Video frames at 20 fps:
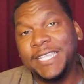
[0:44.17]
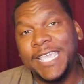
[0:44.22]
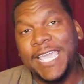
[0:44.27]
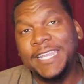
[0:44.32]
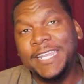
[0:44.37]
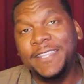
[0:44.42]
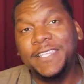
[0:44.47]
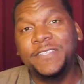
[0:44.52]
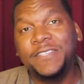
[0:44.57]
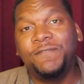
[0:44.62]

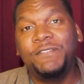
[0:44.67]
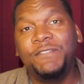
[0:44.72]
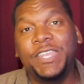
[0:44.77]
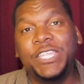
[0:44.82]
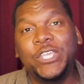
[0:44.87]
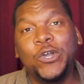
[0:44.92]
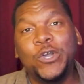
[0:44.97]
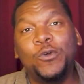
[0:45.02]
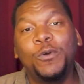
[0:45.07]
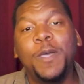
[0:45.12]
end of this
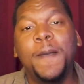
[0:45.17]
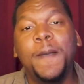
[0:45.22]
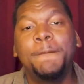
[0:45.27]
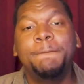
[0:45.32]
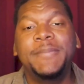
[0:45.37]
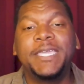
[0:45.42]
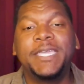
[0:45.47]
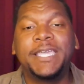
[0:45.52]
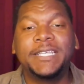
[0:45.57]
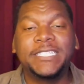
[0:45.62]
video,
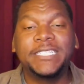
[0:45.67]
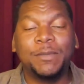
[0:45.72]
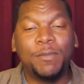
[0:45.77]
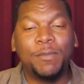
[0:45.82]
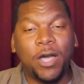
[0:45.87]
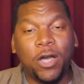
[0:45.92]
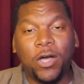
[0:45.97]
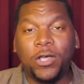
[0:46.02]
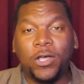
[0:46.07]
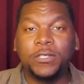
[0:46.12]
because I'm
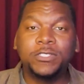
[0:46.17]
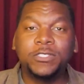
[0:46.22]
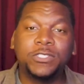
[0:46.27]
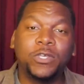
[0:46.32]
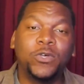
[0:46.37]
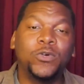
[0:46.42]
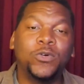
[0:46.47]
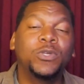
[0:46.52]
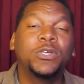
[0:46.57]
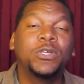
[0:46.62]

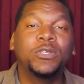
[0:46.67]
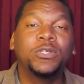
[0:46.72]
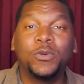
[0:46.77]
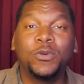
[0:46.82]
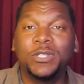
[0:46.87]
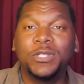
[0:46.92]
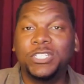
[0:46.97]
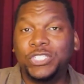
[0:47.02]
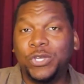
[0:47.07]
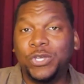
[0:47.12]
also
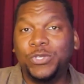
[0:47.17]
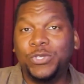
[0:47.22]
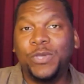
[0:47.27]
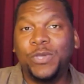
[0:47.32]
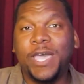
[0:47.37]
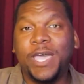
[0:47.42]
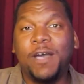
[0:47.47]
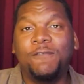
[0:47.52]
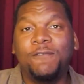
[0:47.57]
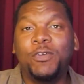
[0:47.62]
going to show you
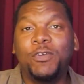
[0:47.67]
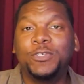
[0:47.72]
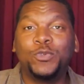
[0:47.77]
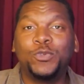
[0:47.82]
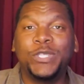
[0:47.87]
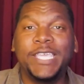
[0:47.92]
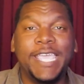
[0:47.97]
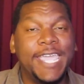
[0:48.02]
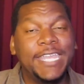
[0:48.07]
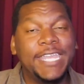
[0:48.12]
how
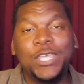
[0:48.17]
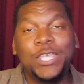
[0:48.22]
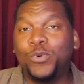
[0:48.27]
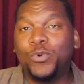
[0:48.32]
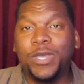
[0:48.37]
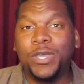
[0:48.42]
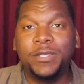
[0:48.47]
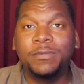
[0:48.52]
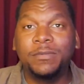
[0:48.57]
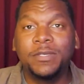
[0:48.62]
virtually
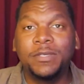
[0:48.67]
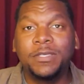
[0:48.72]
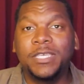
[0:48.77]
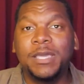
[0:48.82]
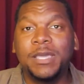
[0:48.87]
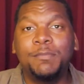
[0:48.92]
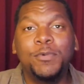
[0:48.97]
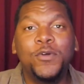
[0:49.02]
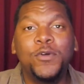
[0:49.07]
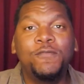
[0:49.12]
anyone
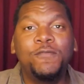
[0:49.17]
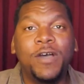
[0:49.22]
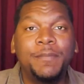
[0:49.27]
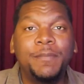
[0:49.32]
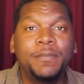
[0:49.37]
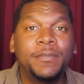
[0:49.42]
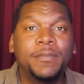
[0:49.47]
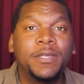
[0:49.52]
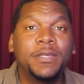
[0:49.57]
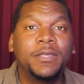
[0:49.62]
can move
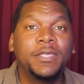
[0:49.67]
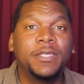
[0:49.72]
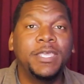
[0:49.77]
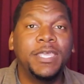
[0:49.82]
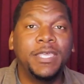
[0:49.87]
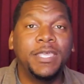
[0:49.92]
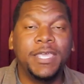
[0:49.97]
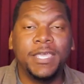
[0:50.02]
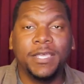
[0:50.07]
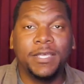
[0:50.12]
up
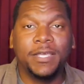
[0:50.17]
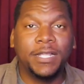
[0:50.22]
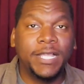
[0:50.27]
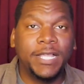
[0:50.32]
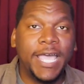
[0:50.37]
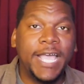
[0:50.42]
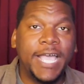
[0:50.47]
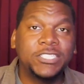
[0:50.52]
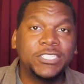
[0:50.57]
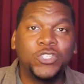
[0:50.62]
in
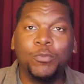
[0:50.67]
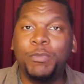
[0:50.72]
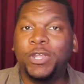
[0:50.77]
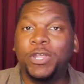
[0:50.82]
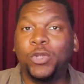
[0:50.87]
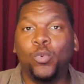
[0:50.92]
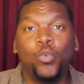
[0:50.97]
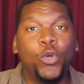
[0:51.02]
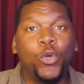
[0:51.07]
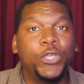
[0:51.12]
class, no
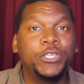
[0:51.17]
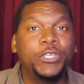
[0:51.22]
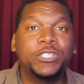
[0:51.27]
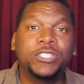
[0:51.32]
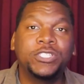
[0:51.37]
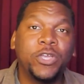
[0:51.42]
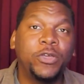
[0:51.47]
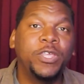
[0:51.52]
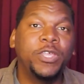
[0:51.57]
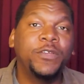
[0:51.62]
matter where you're
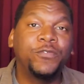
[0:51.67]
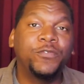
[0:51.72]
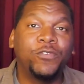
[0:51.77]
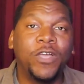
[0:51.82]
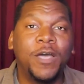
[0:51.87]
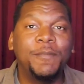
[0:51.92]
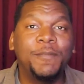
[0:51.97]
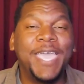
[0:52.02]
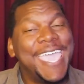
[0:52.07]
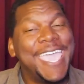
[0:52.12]
starting
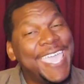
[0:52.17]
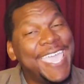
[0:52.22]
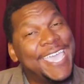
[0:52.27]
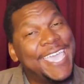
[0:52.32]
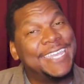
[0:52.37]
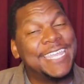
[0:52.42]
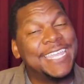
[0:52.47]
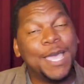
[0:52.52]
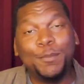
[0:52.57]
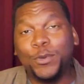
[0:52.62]
from.
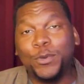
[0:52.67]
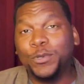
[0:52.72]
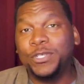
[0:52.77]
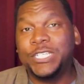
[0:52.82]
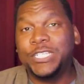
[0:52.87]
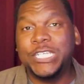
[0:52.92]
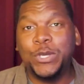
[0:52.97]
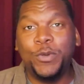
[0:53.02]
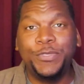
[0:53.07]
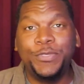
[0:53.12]
And I'm going to
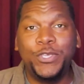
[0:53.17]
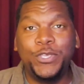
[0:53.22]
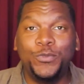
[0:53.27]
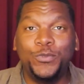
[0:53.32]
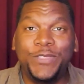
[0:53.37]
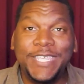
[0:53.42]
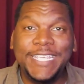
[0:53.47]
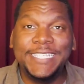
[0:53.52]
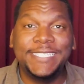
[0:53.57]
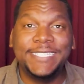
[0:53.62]
share with you
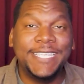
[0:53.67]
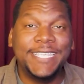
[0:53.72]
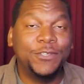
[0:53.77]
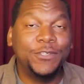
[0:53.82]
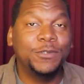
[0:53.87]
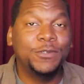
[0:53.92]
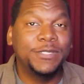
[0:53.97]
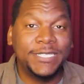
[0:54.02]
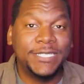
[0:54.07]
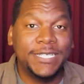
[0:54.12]
the
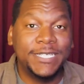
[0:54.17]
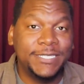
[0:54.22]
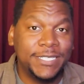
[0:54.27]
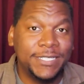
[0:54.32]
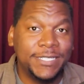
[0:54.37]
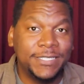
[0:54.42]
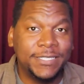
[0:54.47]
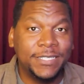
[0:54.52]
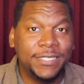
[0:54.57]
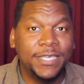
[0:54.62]
single
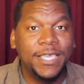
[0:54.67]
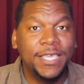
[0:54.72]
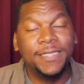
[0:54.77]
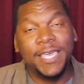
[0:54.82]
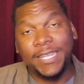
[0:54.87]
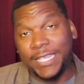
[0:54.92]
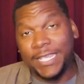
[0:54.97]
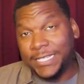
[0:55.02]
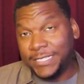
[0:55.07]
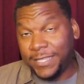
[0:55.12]
sentence
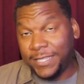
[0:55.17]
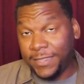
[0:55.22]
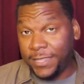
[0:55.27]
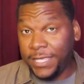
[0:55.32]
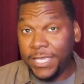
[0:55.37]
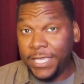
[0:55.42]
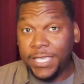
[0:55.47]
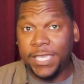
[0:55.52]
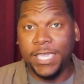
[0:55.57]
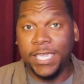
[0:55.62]
that is
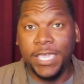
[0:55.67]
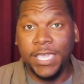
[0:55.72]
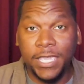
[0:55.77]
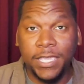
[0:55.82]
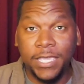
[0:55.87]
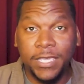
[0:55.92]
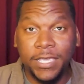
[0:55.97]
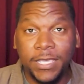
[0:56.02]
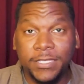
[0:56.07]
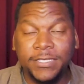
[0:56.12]
the
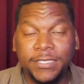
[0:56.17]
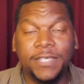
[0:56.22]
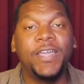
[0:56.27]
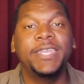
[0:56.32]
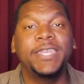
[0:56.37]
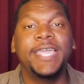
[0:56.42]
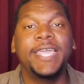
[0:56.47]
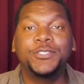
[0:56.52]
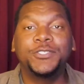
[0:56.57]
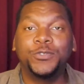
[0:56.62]
key to
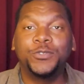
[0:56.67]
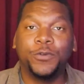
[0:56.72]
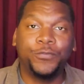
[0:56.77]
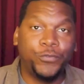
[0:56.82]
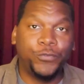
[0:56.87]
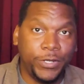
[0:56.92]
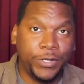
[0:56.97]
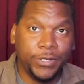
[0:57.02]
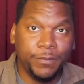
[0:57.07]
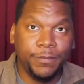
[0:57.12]
financial
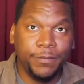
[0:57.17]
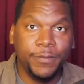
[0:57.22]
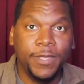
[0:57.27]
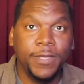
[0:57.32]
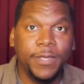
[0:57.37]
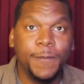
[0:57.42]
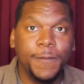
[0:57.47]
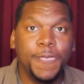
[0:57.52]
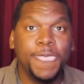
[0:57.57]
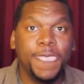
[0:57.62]
freedom.
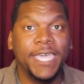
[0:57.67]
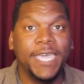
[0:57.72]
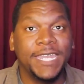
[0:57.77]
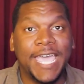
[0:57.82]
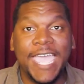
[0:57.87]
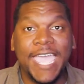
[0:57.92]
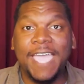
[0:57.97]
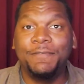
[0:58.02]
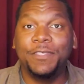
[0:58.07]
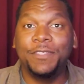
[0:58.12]
And
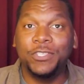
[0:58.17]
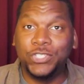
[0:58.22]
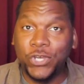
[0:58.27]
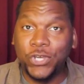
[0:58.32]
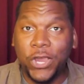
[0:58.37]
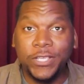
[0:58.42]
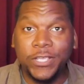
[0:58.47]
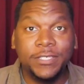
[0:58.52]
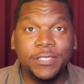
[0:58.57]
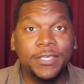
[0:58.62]
I have the
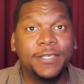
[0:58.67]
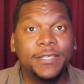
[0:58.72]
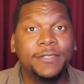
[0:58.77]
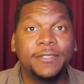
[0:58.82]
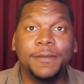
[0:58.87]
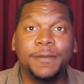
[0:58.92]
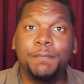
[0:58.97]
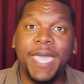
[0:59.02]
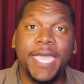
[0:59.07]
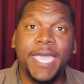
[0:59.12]
charts
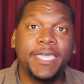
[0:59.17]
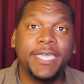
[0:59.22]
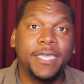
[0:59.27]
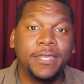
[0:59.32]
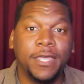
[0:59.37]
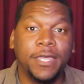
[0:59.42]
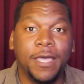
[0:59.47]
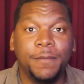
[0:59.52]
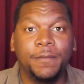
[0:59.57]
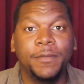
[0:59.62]
to back
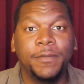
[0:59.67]
it up.